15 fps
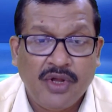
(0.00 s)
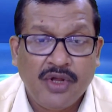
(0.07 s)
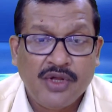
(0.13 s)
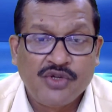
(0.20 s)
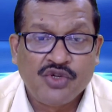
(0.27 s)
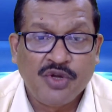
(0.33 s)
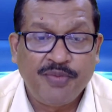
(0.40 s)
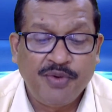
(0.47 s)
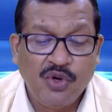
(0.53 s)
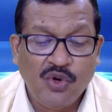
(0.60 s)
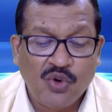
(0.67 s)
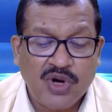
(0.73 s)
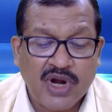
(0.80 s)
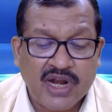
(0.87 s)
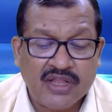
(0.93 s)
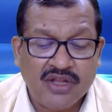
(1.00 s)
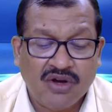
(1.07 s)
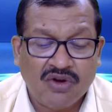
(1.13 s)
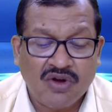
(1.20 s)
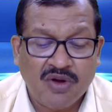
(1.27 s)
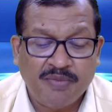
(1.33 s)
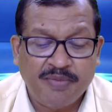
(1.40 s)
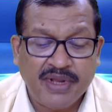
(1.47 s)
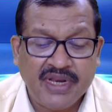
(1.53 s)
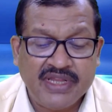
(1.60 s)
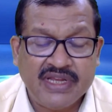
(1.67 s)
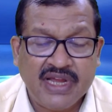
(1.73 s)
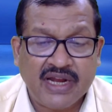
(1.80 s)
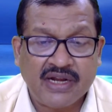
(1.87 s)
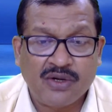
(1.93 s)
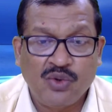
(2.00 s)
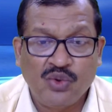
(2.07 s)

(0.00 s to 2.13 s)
So if you look at the Companies Act